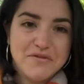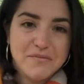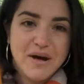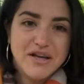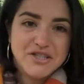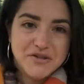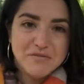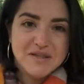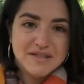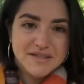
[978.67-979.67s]
my
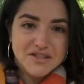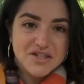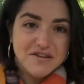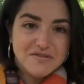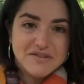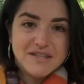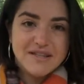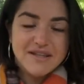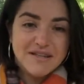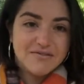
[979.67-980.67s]
achievements and shifts
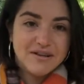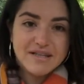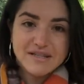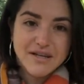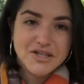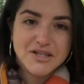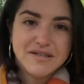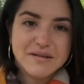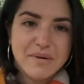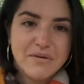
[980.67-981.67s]
and
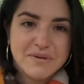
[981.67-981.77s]
realizations about